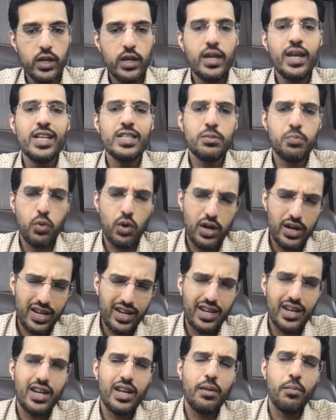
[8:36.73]
Yes,
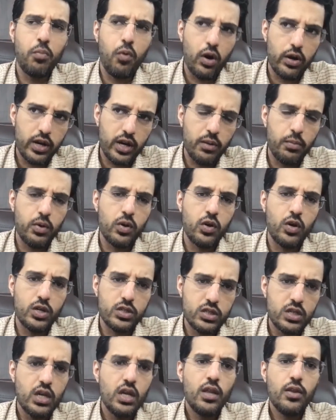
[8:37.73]
politically important, because
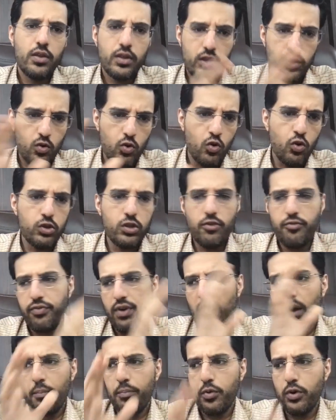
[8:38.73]
you know the
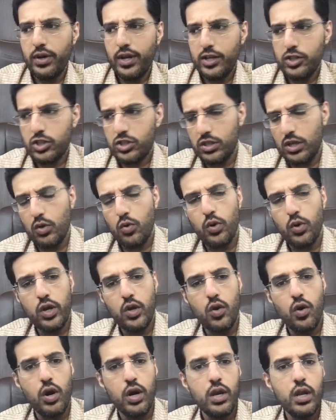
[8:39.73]
farm protests are going
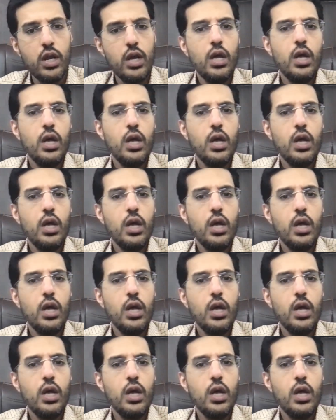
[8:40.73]
on.